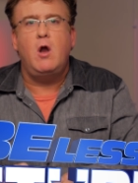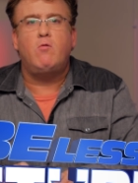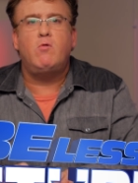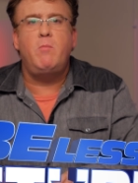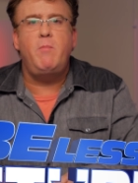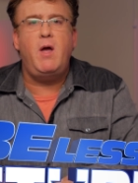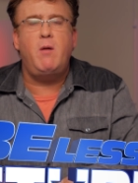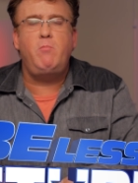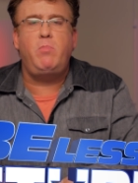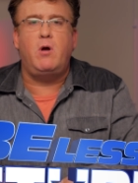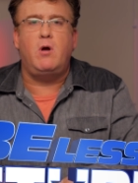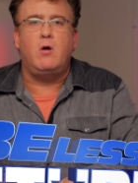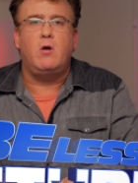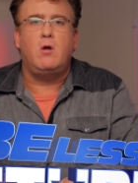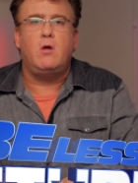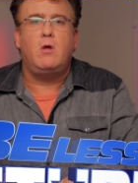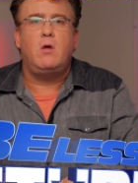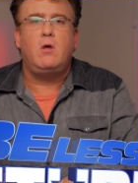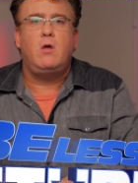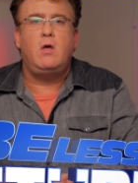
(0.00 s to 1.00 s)
Remember,
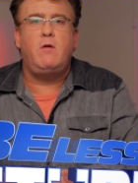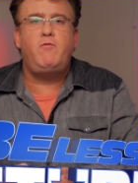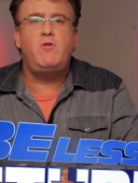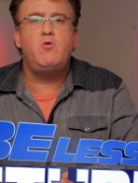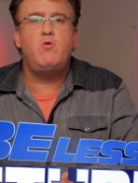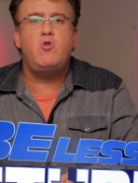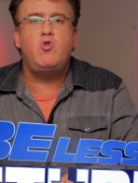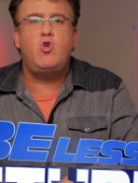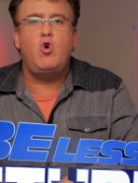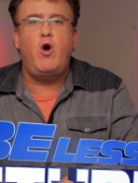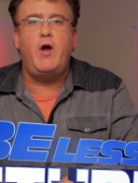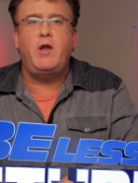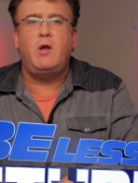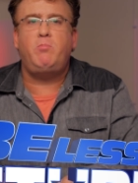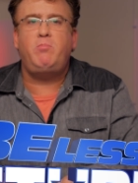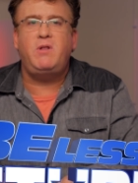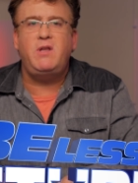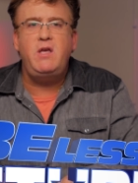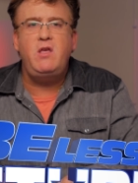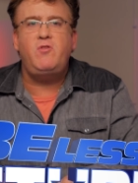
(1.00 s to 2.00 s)
if you enjoyed
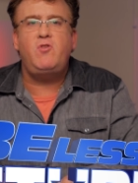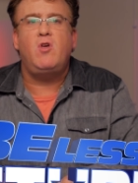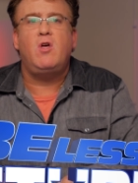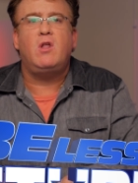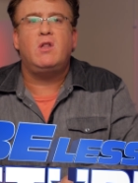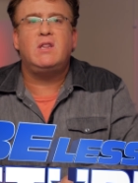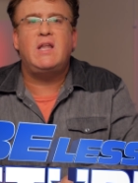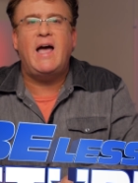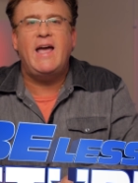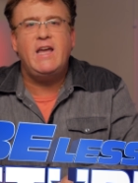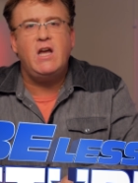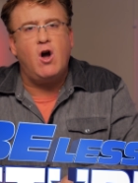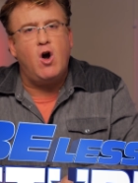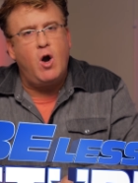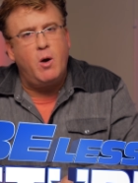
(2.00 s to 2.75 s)
it, please like